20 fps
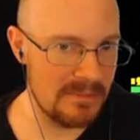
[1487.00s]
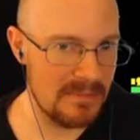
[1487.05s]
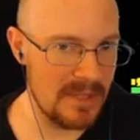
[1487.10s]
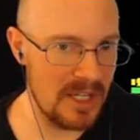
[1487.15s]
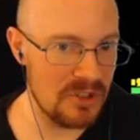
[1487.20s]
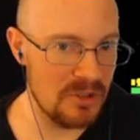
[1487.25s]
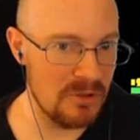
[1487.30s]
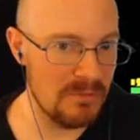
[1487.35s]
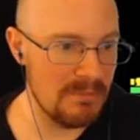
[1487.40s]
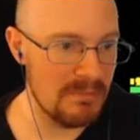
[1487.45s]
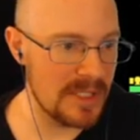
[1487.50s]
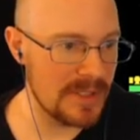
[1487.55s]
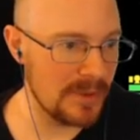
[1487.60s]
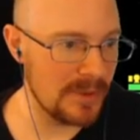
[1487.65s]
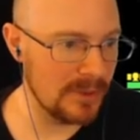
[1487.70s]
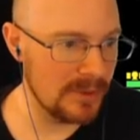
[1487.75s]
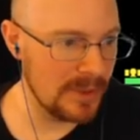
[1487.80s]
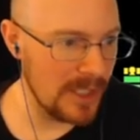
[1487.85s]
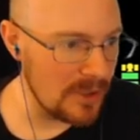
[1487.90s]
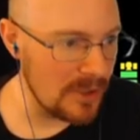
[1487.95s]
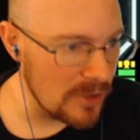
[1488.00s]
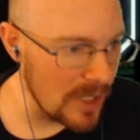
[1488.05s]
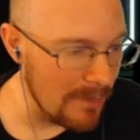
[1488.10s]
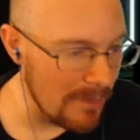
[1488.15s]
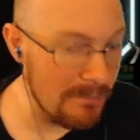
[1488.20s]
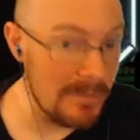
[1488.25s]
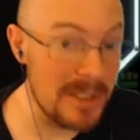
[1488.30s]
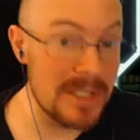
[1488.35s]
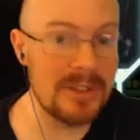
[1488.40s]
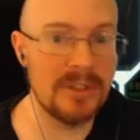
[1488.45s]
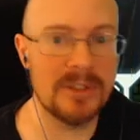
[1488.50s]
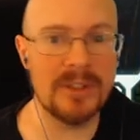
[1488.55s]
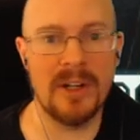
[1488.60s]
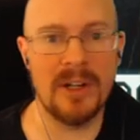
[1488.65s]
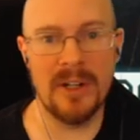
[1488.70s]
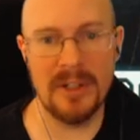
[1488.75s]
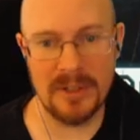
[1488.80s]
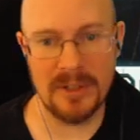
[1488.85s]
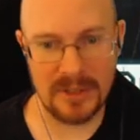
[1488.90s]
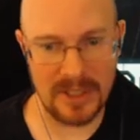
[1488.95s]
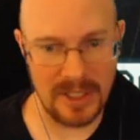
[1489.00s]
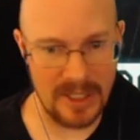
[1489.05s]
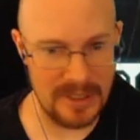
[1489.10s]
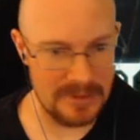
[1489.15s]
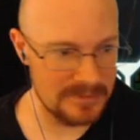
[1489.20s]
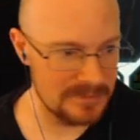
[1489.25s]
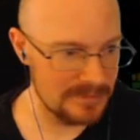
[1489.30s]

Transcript: and you missiled and you got missiled hard. Okay.